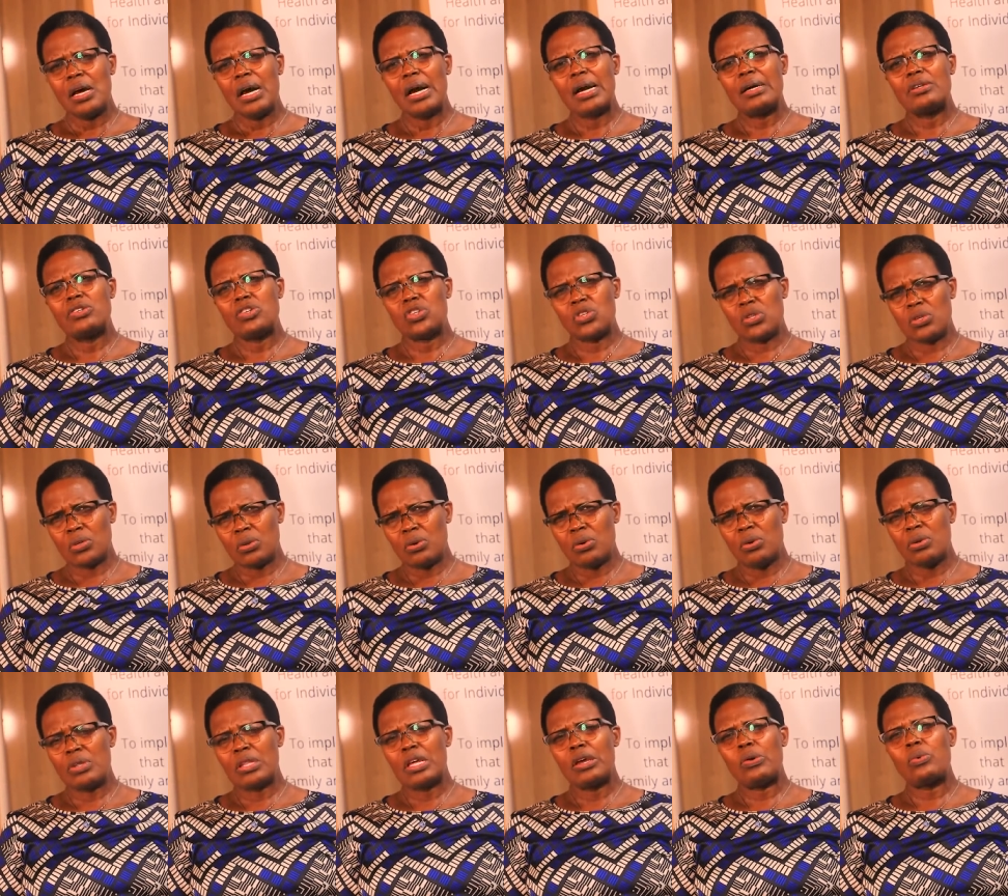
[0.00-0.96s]
And
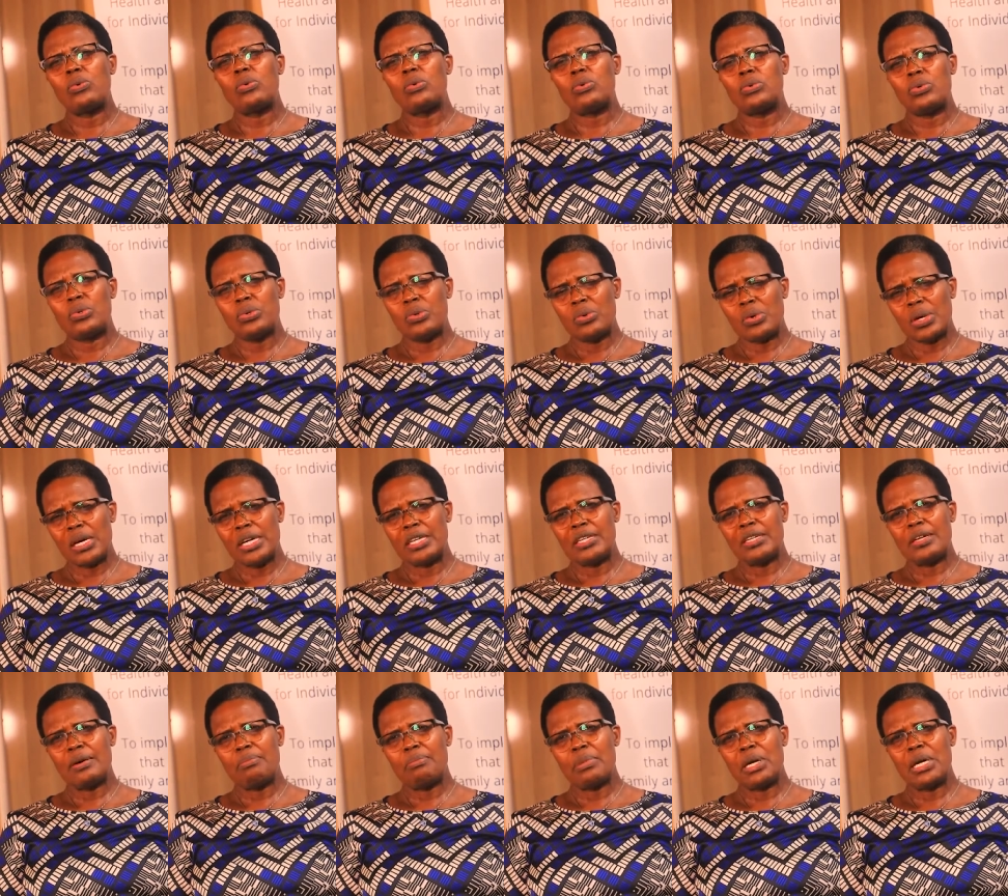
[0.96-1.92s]
so they will look
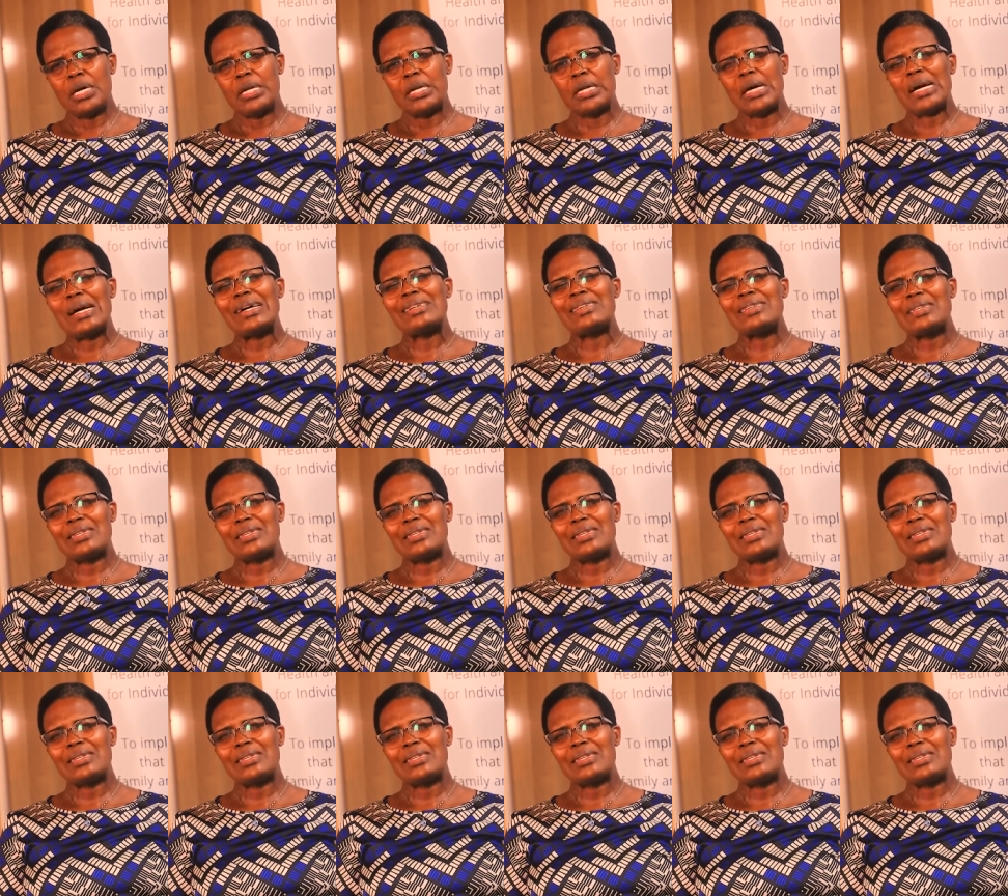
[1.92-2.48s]
at a man as